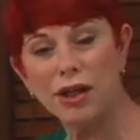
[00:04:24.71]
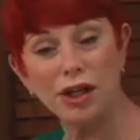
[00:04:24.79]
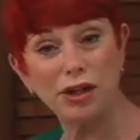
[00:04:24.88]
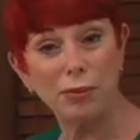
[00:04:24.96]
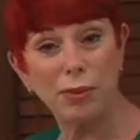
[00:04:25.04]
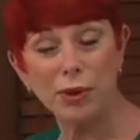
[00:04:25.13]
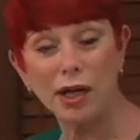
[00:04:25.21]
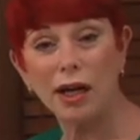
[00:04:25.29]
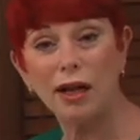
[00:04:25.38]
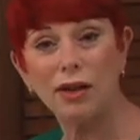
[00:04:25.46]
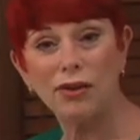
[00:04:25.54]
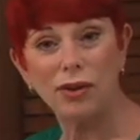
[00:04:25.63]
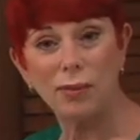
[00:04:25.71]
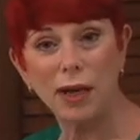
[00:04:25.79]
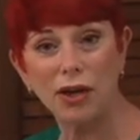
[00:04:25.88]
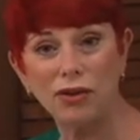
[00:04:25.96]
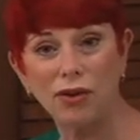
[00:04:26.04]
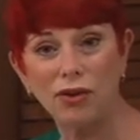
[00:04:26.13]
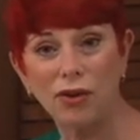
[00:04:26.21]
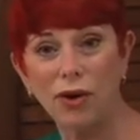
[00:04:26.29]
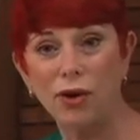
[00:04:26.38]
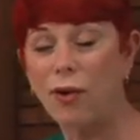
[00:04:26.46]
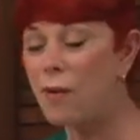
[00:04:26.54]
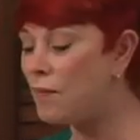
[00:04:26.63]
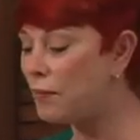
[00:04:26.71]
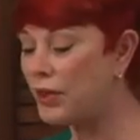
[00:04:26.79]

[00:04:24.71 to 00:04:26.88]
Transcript: the debris and the sebaceous oil